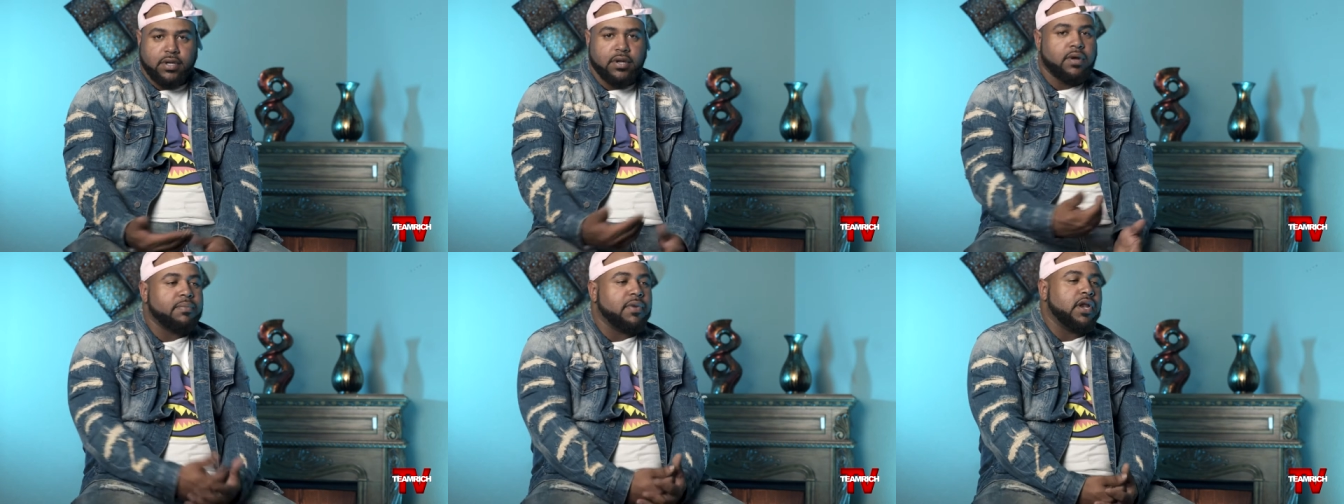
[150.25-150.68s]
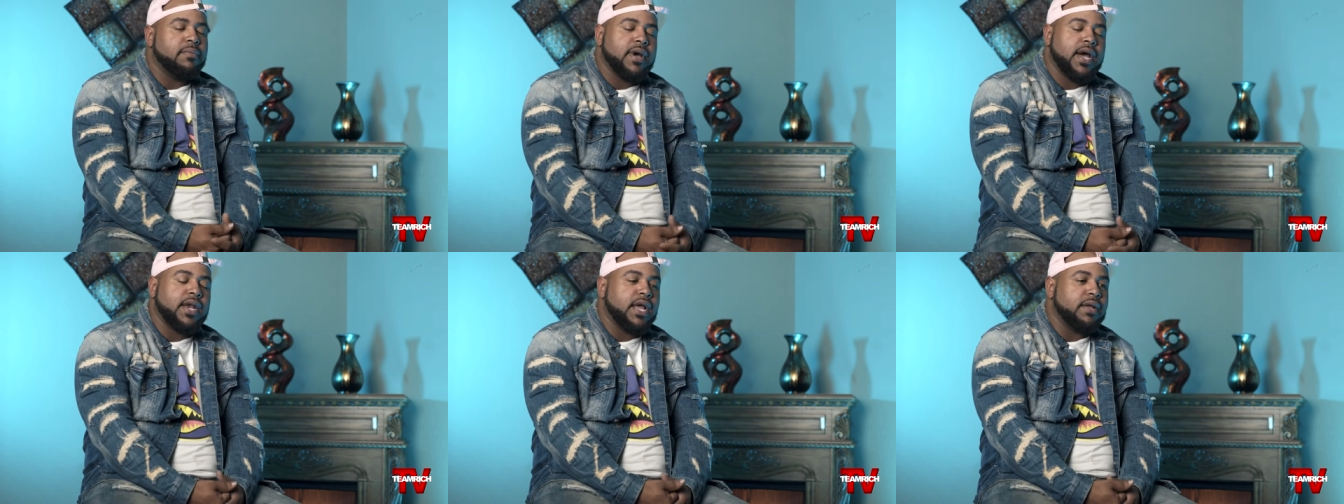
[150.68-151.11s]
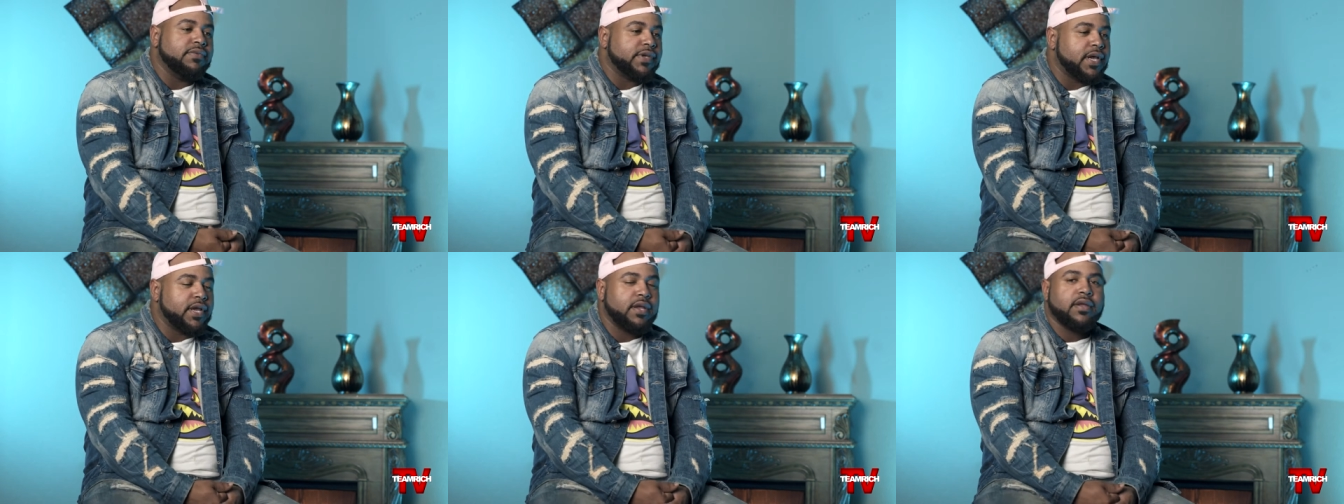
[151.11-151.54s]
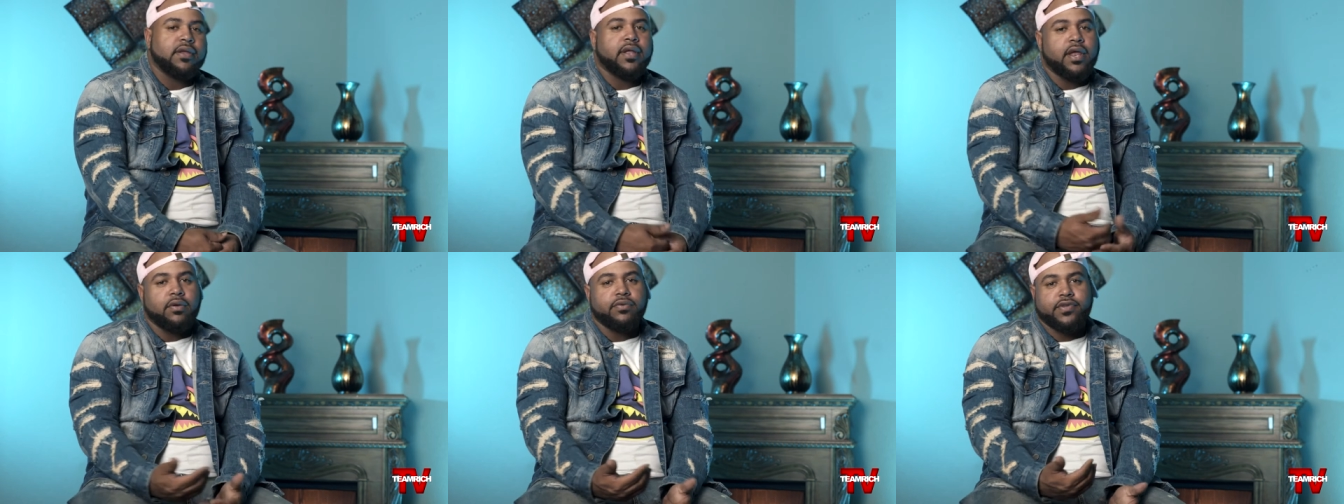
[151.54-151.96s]
a buddy of mine named Jay,
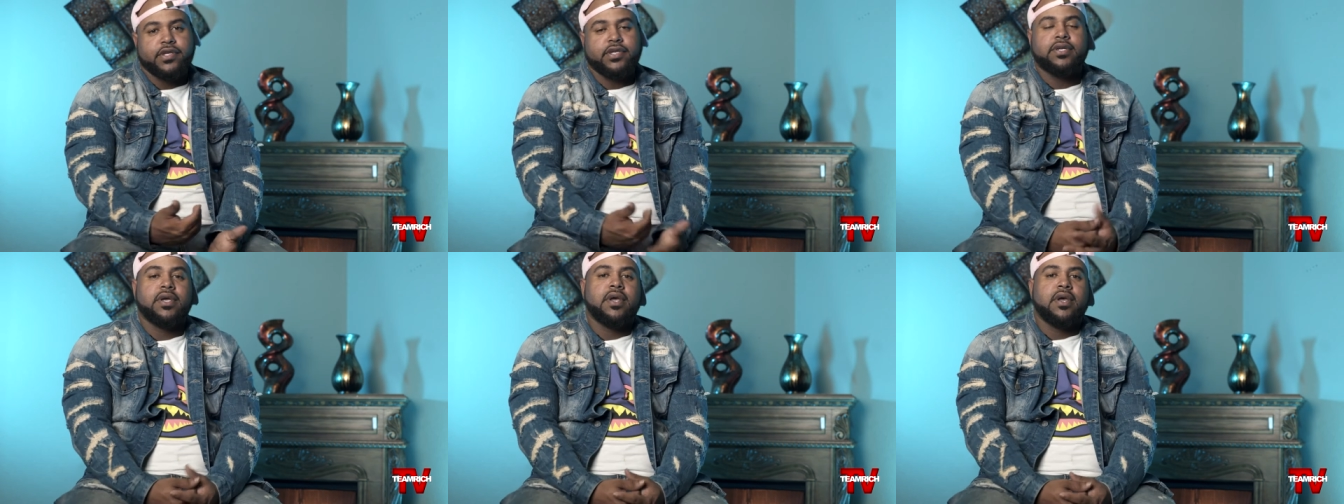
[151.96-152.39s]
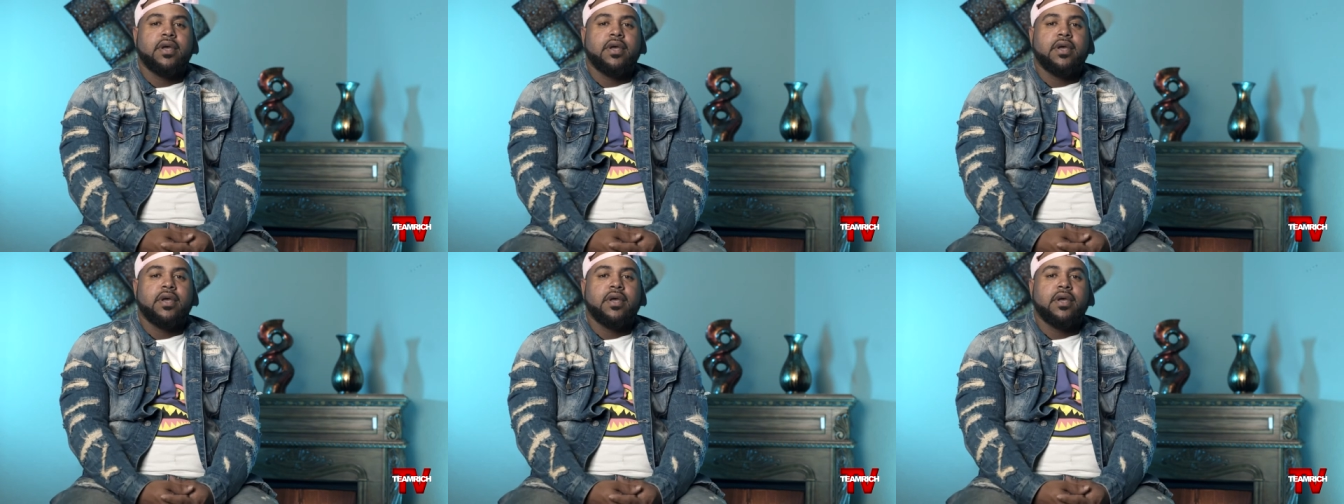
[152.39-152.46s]
Ghetto G,